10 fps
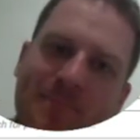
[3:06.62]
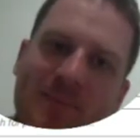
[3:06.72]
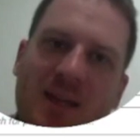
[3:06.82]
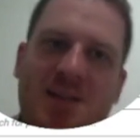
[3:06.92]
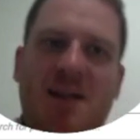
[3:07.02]

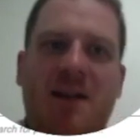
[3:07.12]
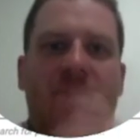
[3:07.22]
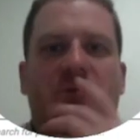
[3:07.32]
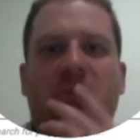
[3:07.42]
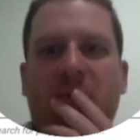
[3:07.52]
Here's the
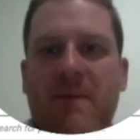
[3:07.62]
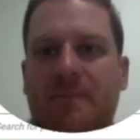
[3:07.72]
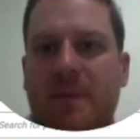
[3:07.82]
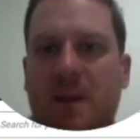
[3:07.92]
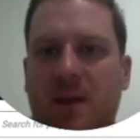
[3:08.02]
conundrum I'm in.
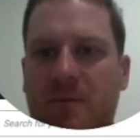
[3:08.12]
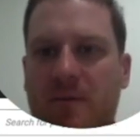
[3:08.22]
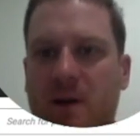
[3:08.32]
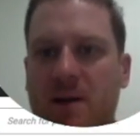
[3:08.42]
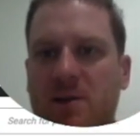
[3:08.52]
If
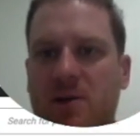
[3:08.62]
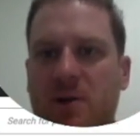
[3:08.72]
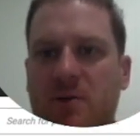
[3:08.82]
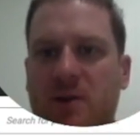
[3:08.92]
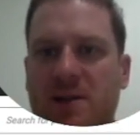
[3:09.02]
I
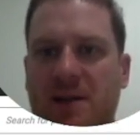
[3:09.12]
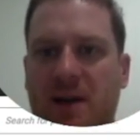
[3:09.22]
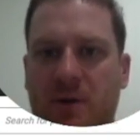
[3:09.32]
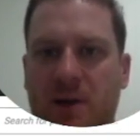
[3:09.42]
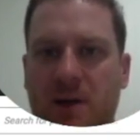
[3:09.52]
don't trade
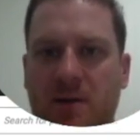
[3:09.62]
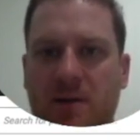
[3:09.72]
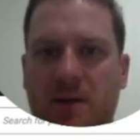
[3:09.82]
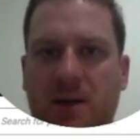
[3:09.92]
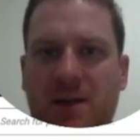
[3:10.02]
Zach Reid,
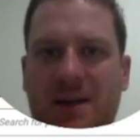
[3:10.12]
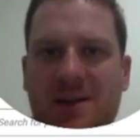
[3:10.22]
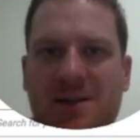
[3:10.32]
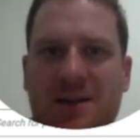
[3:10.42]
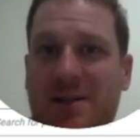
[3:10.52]
he's
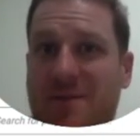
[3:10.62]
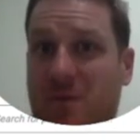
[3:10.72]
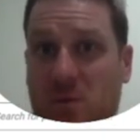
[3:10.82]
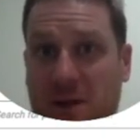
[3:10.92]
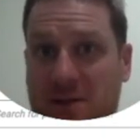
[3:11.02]
at least
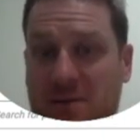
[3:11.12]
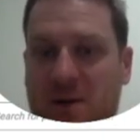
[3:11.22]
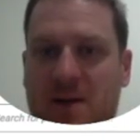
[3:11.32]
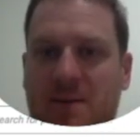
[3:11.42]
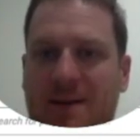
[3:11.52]
four weeks
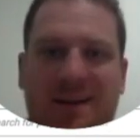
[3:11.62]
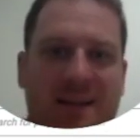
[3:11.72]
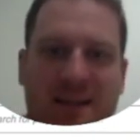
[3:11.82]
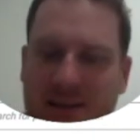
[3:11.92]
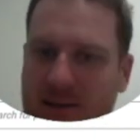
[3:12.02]
away, at
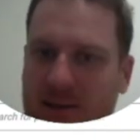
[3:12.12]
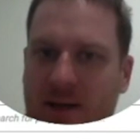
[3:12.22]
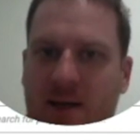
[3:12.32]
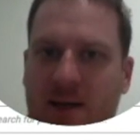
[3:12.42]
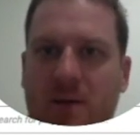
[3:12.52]
least,
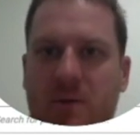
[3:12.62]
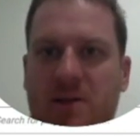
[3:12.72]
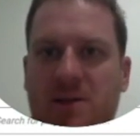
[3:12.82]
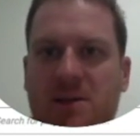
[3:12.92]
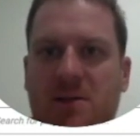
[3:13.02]
with
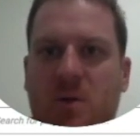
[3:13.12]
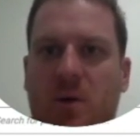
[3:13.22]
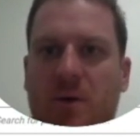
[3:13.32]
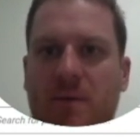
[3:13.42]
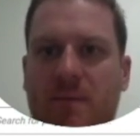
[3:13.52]
his
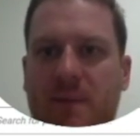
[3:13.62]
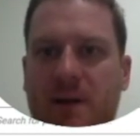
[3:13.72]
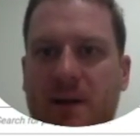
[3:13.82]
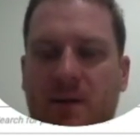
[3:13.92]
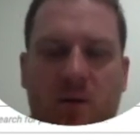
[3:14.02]
quad.
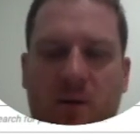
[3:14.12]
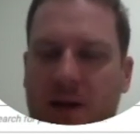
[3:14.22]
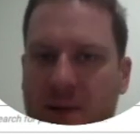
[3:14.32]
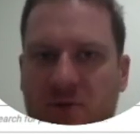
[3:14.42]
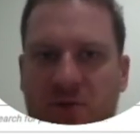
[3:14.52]
Uh, quad
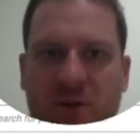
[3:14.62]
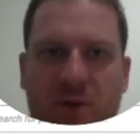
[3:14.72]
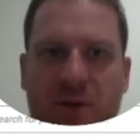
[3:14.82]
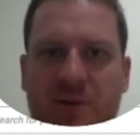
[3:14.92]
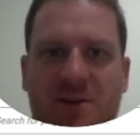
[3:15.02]
hamstring,
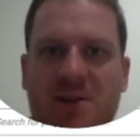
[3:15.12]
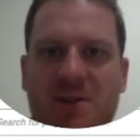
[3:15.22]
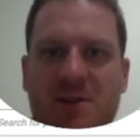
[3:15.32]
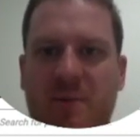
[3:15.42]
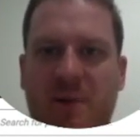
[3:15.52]
whatever it is, he's
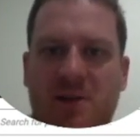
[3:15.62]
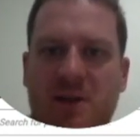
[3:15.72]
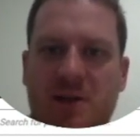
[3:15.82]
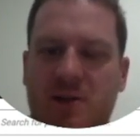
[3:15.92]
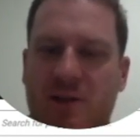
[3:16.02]
perpetually
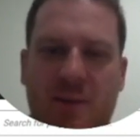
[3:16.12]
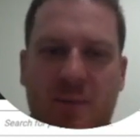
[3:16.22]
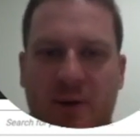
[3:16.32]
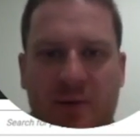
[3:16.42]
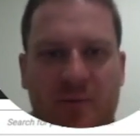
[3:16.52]
injured, that
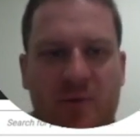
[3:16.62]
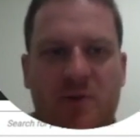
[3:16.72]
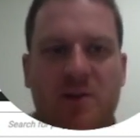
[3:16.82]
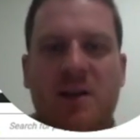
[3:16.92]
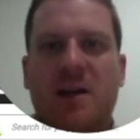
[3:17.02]
bloke,
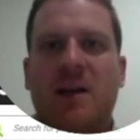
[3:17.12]
unfortunately.